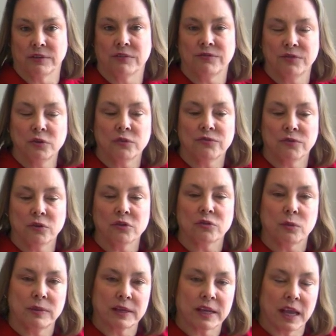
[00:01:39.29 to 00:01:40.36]
The
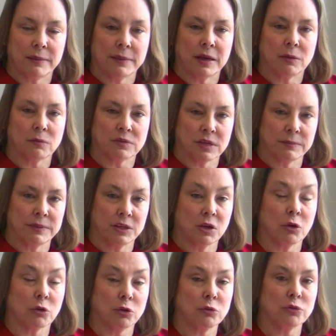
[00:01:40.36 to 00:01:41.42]
first one that came out was something
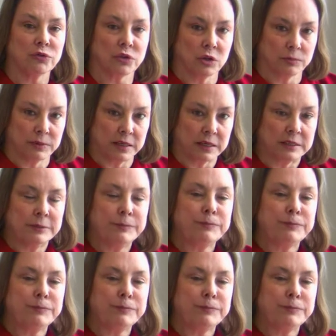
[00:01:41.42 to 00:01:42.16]
called cool sculpting.